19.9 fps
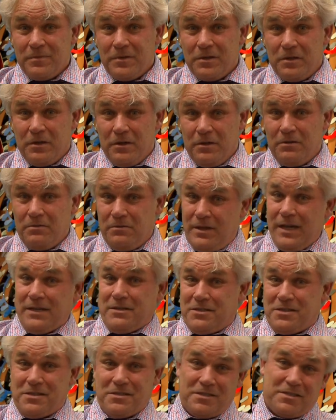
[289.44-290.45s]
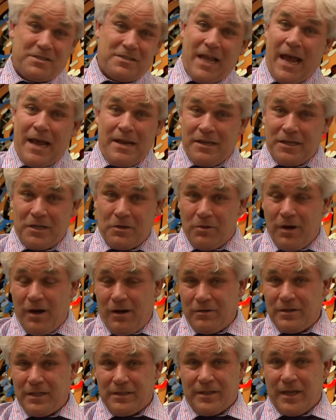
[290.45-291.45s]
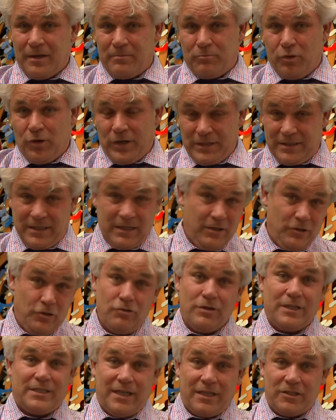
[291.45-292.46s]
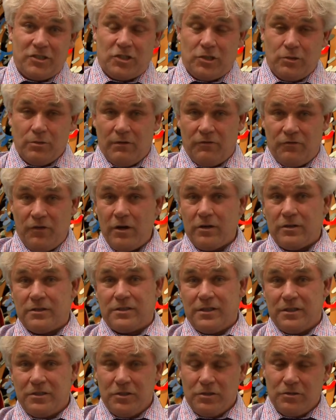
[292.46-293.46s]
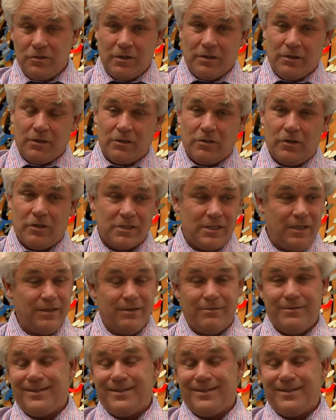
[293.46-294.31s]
you know, that's standing around at that point, and you attach to a fox and you're a little gosling.